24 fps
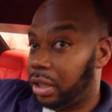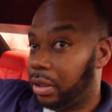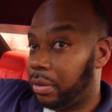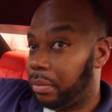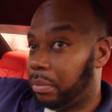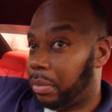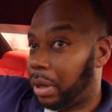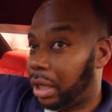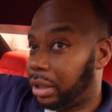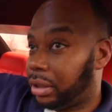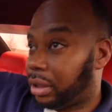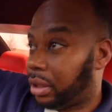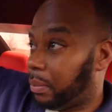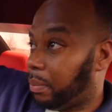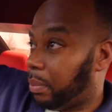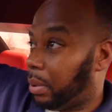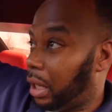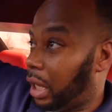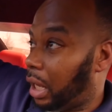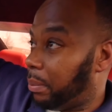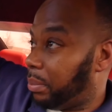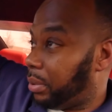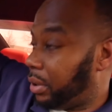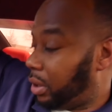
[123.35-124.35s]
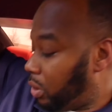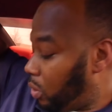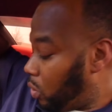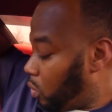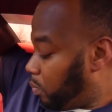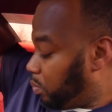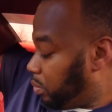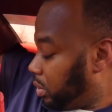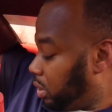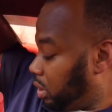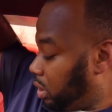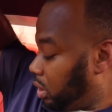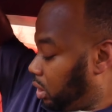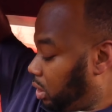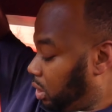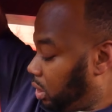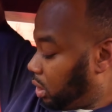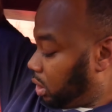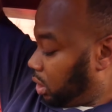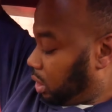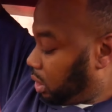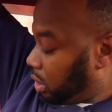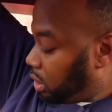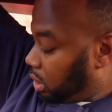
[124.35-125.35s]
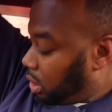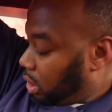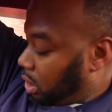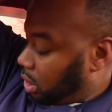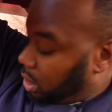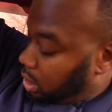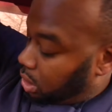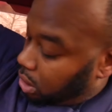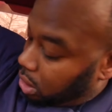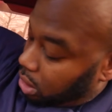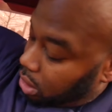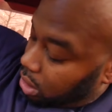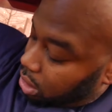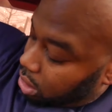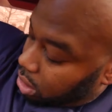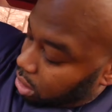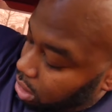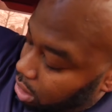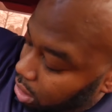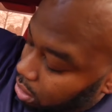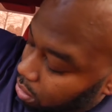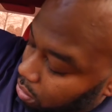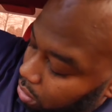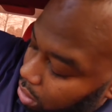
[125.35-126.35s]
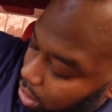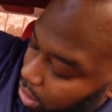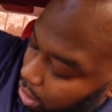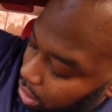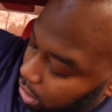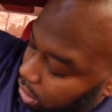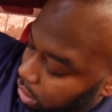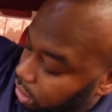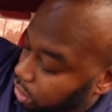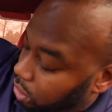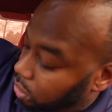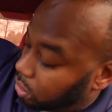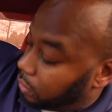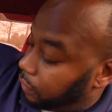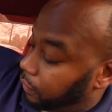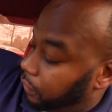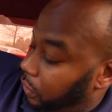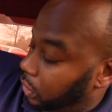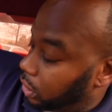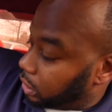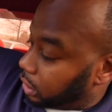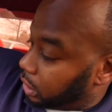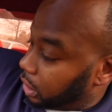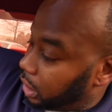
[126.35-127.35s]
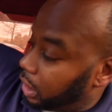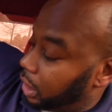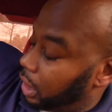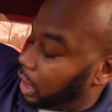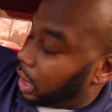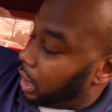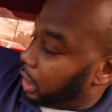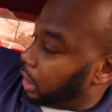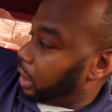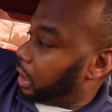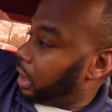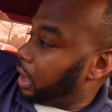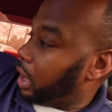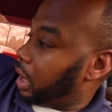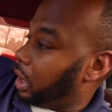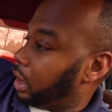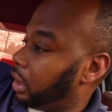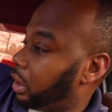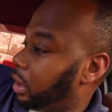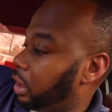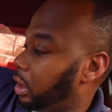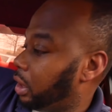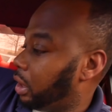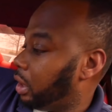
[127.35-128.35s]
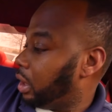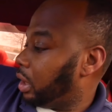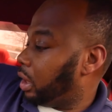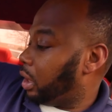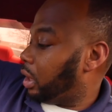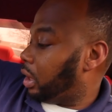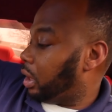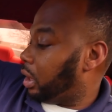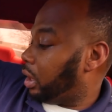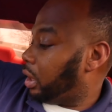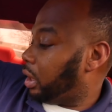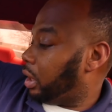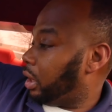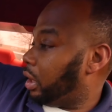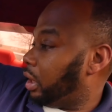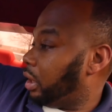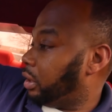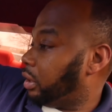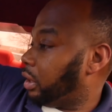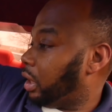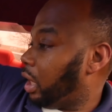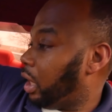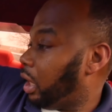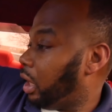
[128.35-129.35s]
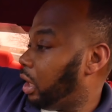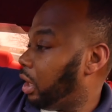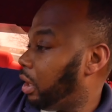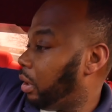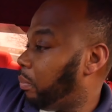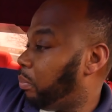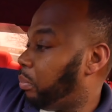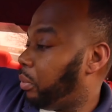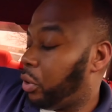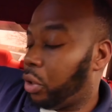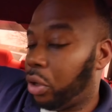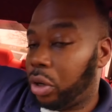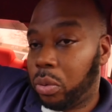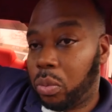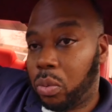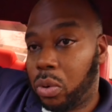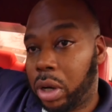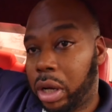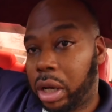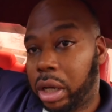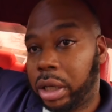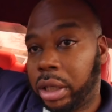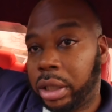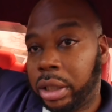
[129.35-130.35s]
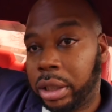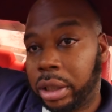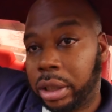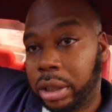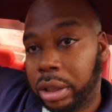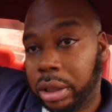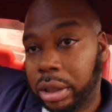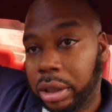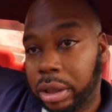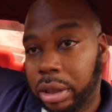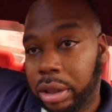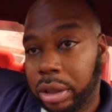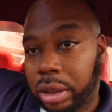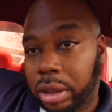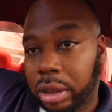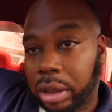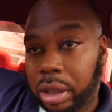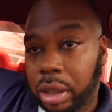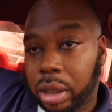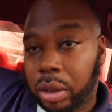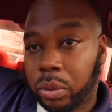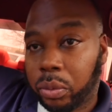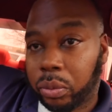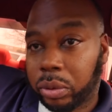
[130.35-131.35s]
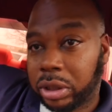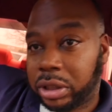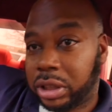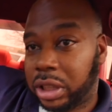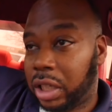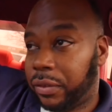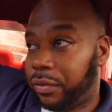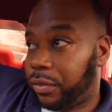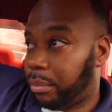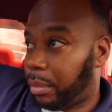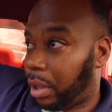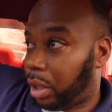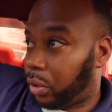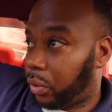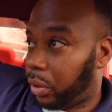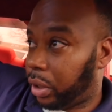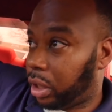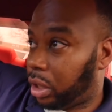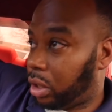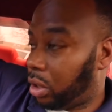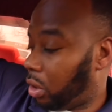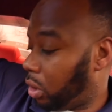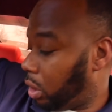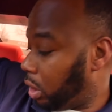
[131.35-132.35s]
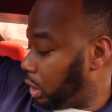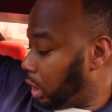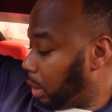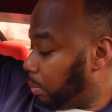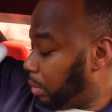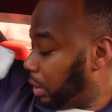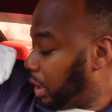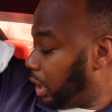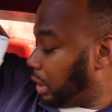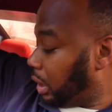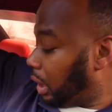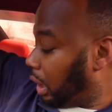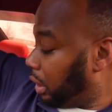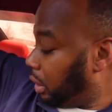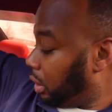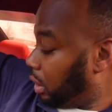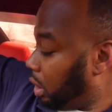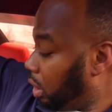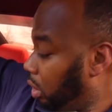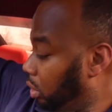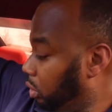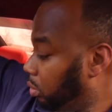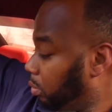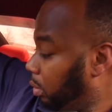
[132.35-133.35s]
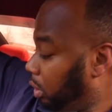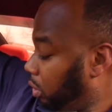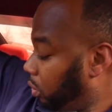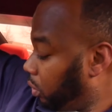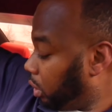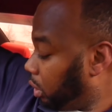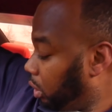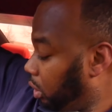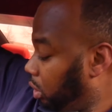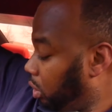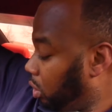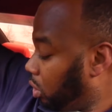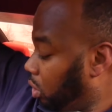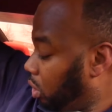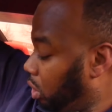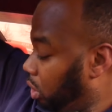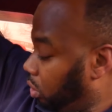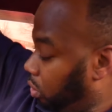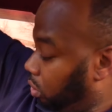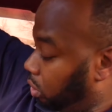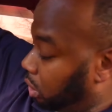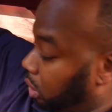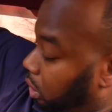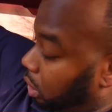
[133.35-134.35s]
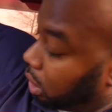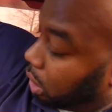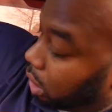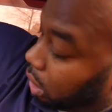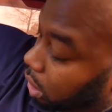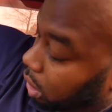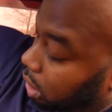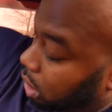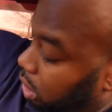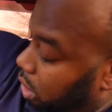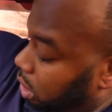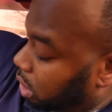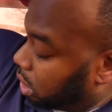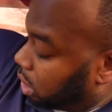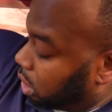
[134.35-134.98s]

About to pop it open. All right, so the first thing I got is a Pure One receipt from my credit card. I paid $90 on my credit card, okay.